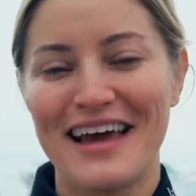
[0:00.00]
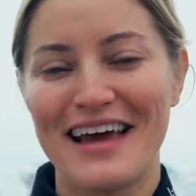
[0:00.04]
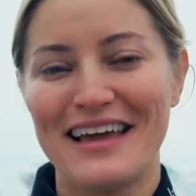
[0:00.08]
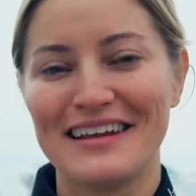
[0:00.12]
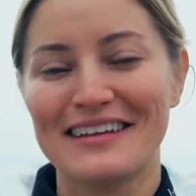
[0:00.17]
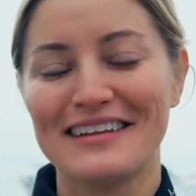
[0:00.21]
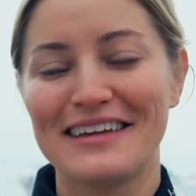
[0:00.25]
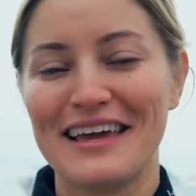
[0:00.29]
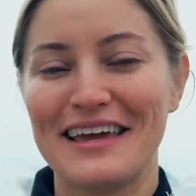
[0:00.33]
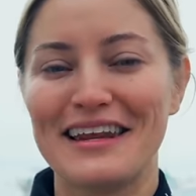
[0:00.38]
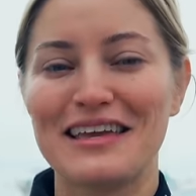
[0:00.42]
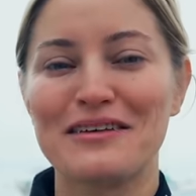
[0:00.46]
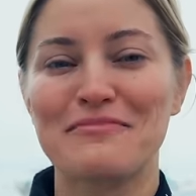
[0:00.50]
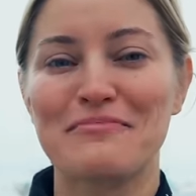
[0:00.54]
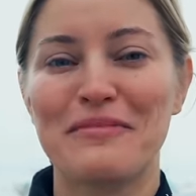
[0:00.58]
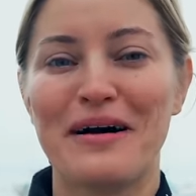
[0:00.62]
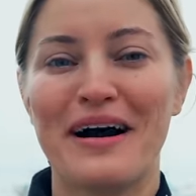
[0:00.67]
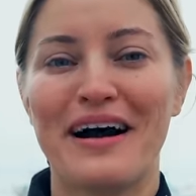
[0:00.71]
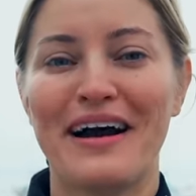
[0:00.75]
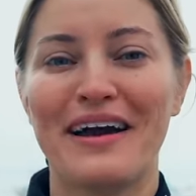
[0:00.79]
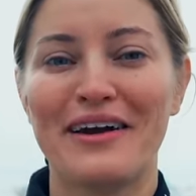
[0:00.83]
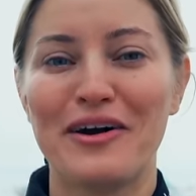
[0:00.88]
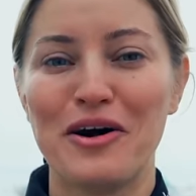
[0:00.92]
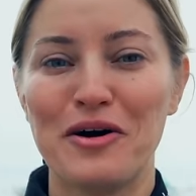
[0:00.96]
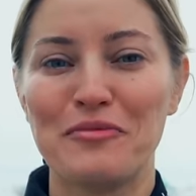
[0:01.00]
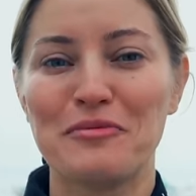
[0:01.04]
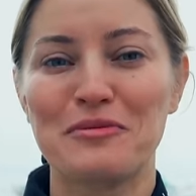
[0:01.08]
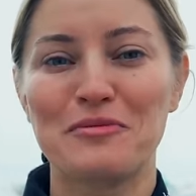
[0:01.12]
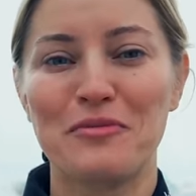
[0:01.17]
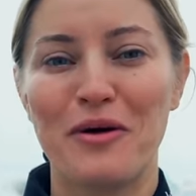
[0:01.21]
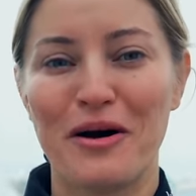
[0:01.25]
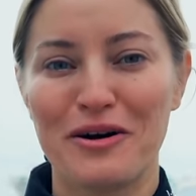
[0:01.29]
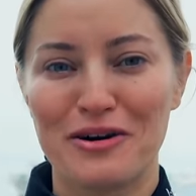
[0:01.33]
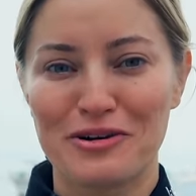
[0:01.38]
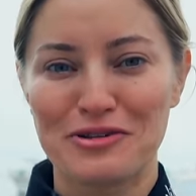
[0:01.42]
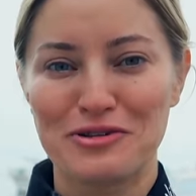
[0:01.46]
and getting my open
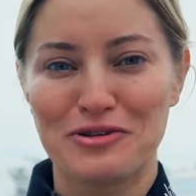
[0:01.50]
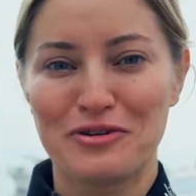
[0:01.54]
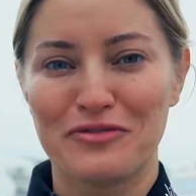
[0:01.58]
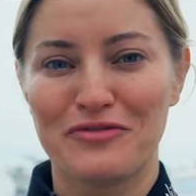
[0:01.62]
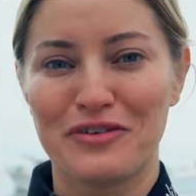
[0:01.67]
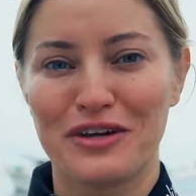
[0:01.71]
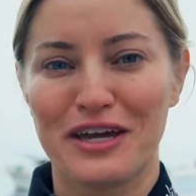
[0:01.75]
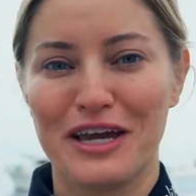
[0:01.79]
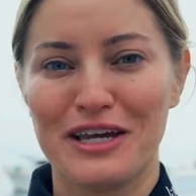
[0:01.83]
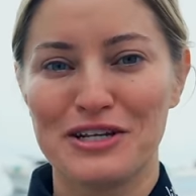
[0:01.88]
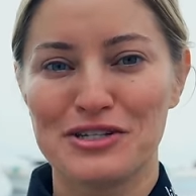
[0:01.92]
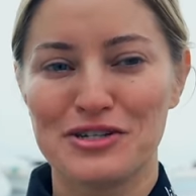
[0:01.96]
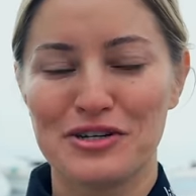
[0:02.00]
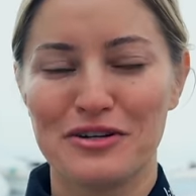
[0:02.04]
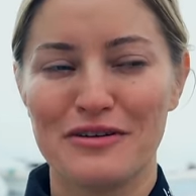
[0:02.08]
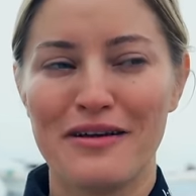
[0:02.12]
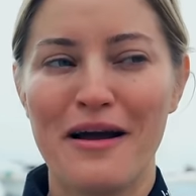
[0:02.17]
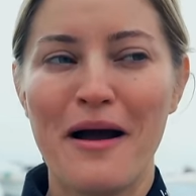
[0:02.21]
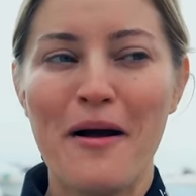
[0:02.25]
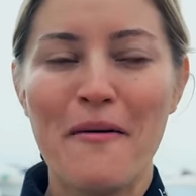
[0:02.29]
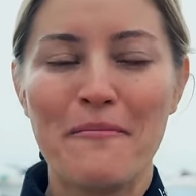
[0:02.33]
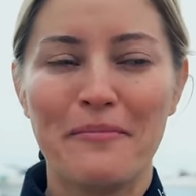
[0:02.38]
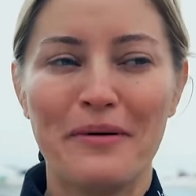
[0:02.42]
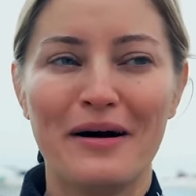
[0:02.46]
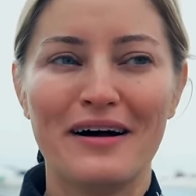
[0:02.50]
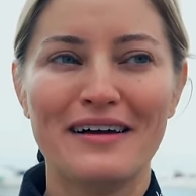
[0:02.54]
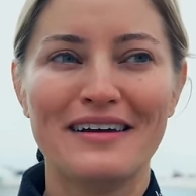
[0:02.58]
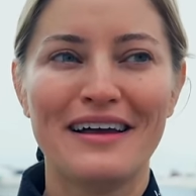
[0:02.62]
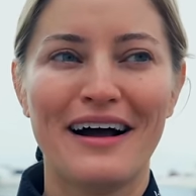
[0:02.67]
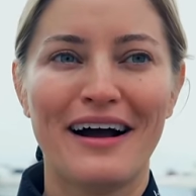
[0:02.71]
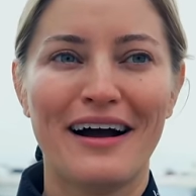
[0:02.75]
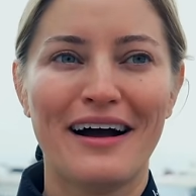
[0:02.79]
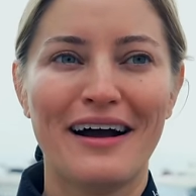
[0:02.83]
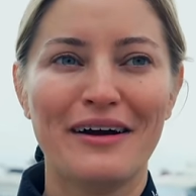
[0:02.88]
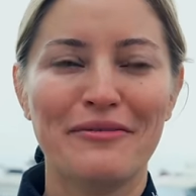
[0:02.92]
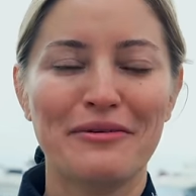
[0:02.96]
water certification, but
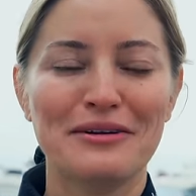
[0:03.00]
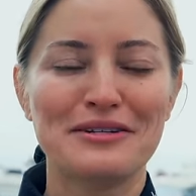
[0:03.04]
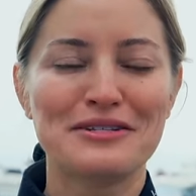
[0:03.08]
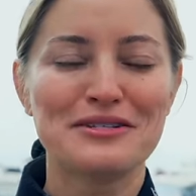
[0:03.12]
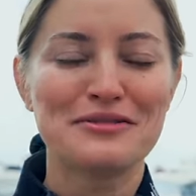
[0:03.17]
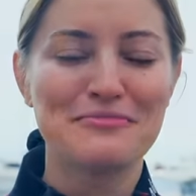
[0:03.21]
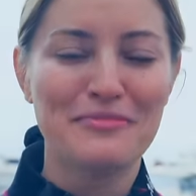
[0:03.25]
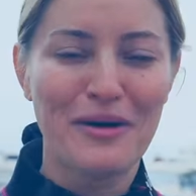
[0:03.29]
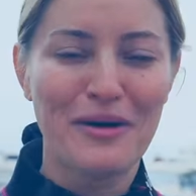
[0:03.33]
I went to the